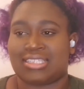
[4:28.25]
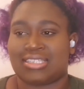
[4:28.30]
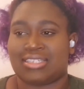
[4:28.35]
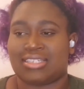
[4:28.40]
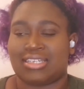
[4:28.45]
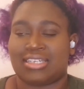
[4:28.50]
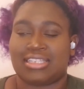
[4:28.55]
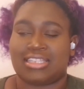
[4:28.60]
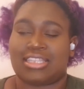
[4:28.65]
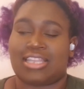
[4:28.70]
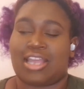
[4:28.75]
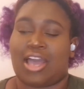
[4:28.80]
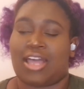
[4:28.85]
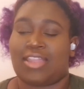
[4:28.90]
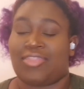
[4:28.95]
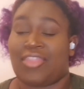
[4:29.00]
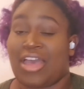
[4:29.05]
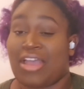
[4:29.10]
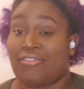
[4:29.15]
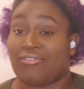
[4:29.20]
not that
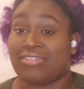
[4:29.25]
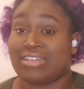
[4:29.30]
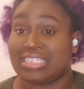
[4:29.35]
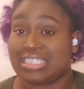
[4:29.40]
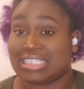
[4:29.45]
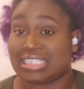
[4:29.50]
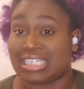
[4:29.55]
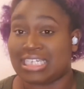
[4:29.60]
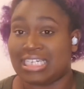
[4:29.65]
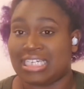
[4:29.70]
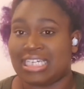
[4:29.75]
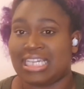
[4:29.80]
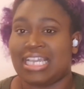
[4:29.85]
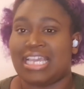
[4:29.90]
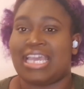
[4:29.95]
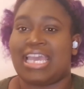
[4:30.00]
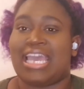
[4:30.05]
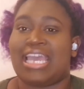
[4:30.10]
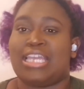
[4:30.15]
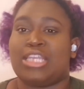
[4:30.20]
risky,
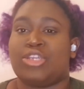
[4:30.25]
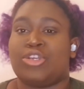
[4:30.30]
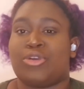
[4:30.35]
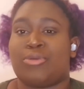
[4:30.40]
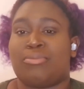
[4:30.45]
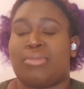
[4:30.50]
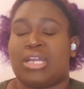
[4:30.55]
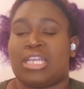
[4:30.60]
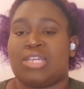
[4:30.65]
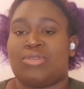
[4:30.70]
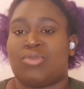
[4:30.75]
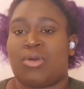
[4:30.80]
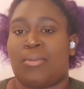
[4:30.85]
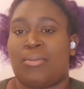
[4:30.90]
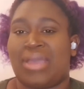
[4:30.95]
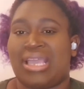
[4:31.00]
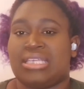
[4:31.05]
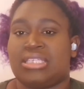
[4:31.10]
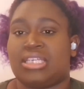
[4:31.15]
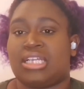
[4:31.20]
and your money will
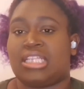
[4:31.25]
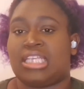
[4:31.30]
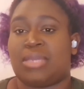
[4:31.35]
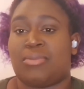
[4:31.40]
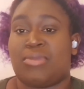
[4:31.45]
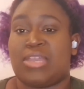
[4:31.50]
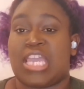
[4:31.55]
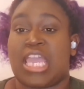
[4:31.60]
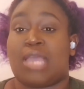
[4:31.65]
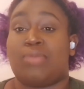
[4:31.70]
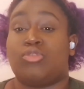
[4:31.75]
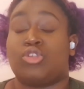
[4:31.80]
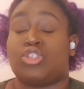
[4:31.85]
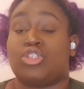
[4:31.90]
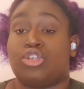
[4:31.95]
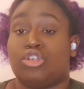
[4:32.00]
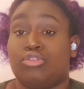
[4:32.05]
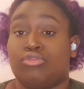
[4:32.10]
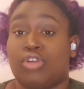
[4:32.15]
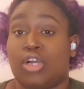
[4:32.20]
basically be able to
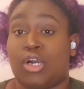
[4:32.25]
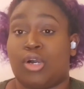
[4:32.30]
grow.